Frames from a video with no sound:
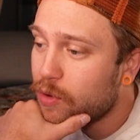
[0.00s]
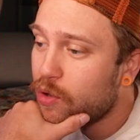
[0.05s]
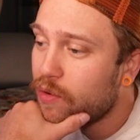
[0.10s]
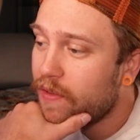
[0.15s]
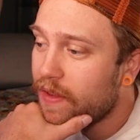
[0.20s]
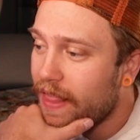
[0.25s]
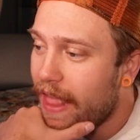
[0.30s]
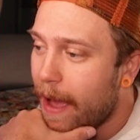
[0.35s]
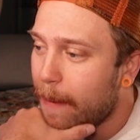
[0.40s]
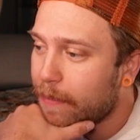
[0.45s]

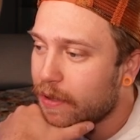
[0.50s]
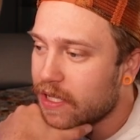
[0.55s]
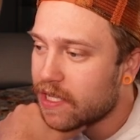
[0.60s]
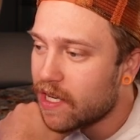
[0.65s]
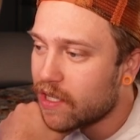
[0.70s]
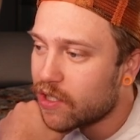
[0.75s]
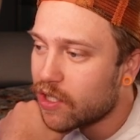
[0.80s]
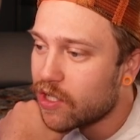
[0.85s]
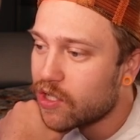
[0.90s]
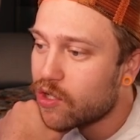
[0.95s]
move in that
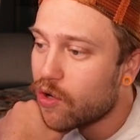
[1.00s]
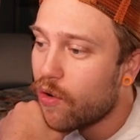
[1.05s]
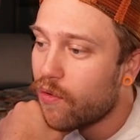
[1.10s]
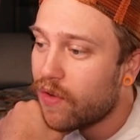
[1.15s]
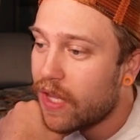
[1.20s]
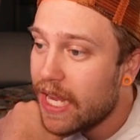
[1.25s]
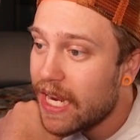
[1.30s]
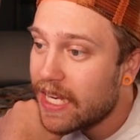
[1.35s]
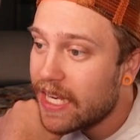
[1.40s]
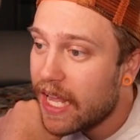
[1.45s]
position. So if
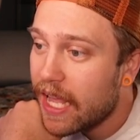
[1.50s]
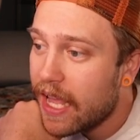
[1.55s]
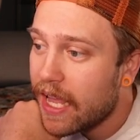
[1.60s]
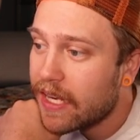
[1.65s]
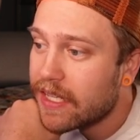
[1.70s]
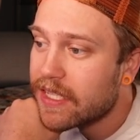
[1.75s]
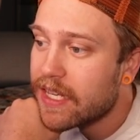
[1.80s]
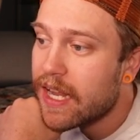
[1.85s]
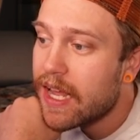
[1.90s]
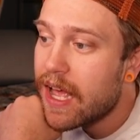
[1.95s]
he
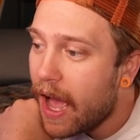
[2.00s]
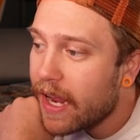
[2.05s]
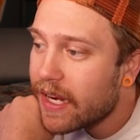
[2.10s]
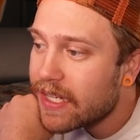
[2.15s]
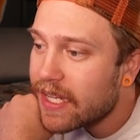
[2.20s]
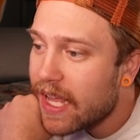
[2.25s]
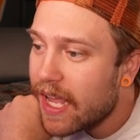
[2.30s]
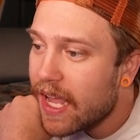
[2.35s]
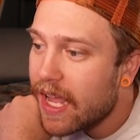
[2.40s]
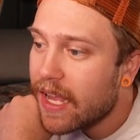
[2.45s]
takes, I
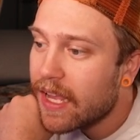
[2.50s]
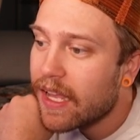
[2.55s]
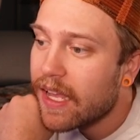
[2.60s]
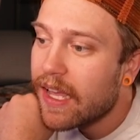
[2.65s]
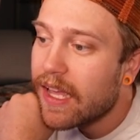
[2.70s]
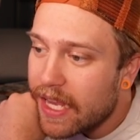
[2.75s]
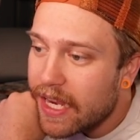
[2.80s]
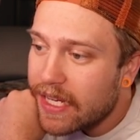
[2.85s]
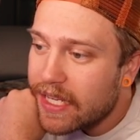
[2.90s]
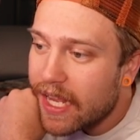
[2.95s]
take,
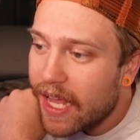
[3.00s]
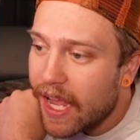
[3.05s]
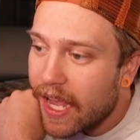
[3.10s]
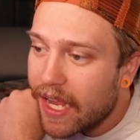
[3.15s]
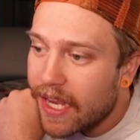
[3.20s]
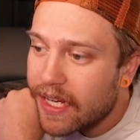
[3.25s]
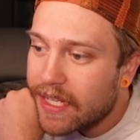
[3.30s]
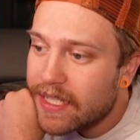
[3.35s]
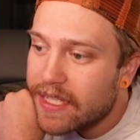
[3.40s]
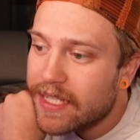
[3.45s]
he
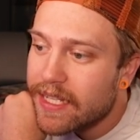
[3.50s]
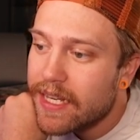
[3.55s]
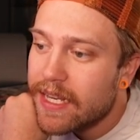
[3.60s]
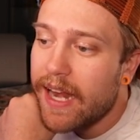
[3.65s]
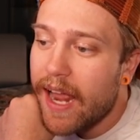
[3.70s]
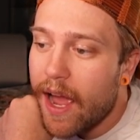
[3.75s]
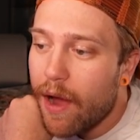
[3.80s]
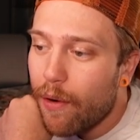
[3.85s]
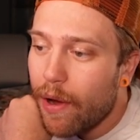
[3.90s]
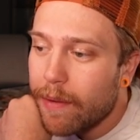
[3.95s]
takes,
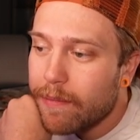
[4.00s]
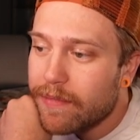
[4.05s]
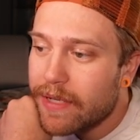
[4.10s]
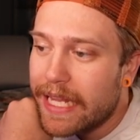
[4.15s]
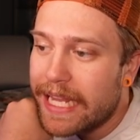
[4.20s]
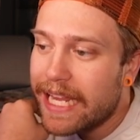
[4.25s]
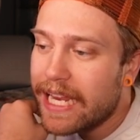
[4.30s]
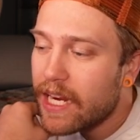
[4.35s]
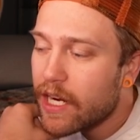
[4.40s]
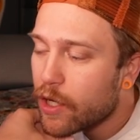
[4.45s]
now I'm
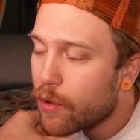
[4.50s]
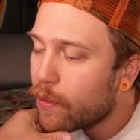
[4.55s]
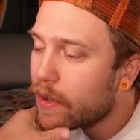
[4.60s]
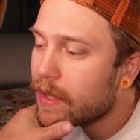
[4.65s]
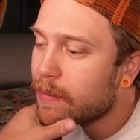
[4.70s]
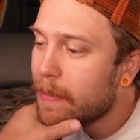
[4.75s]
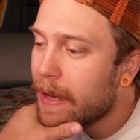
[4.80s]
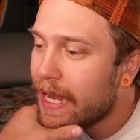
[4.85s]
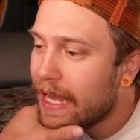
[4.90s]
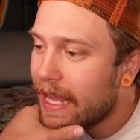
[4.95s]
here
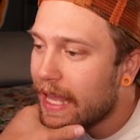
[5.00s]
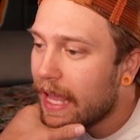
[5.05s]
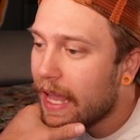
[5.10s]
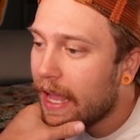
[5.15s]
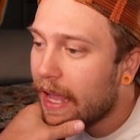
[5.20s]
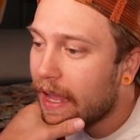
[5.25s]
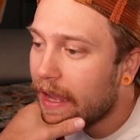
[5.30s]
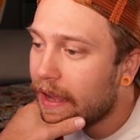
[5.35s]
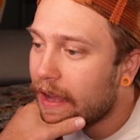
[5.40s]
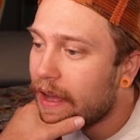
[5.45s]
with my
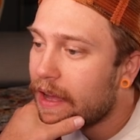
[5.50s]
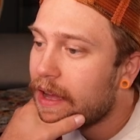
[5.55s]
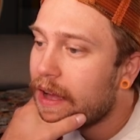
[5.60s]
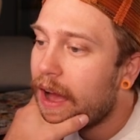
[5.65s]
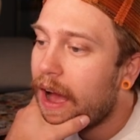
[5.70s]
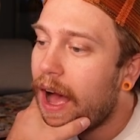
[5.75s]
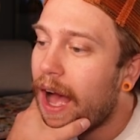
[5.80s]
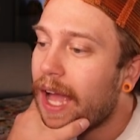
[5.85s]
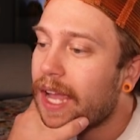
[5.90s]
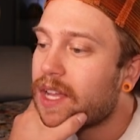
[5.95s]
king.
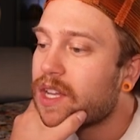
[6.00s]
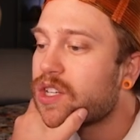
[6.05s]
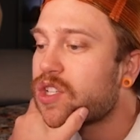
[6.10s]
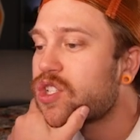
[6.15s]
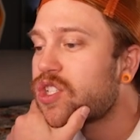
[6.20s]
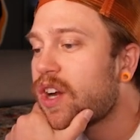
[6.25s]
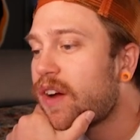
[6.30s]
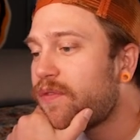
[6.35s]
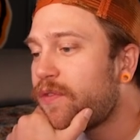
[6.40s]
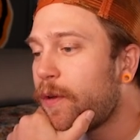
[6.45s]
I could
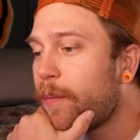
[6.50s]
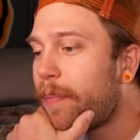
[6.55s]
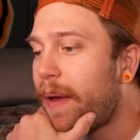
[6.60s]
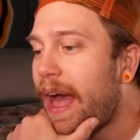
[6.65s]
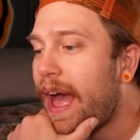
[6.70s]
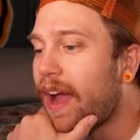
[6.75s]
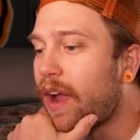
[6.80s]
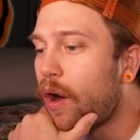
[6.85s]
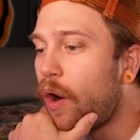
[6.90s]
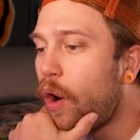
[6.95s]
shuffle
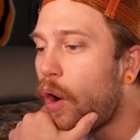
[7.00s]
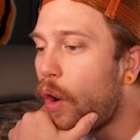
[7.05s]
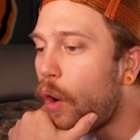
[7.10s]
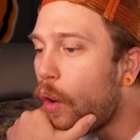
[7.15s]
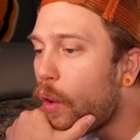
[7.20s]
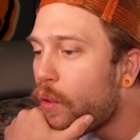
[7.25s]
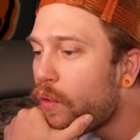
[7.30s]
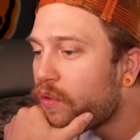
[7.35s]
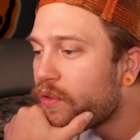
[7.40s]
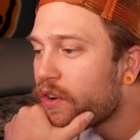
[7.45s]
back
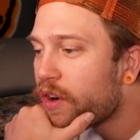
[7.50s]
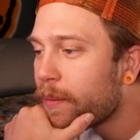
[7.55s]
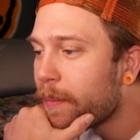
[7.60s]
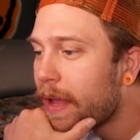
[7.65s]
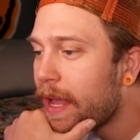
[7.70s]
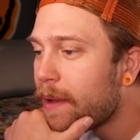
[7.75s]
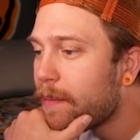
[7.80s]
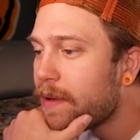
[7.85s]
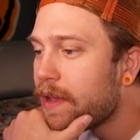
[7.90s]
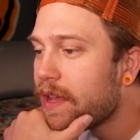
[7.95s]
over,
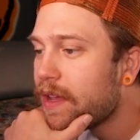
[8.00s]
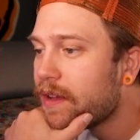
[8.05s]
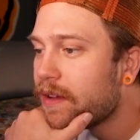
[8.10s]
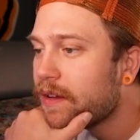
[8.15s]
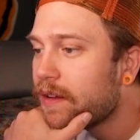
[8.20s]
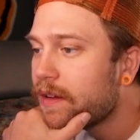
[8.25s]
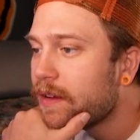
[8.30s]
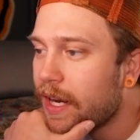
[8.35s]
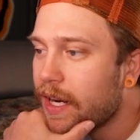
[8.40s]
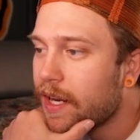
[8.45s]
maybe
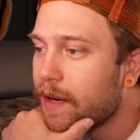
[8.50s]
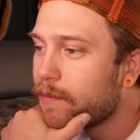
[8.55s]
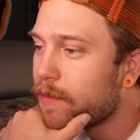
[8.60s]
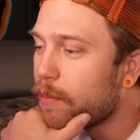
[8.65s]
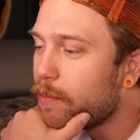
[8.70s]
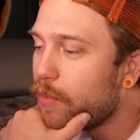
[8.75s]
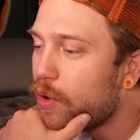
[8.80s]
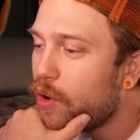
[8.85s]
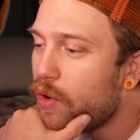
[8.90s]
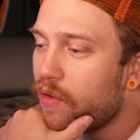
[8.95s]
getting him to
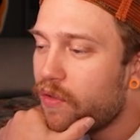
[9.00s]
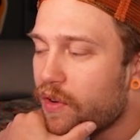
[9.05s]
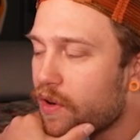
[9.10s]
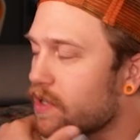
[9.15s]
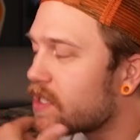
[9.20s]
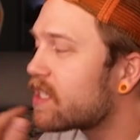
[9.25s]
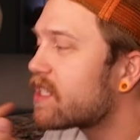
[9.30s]
move or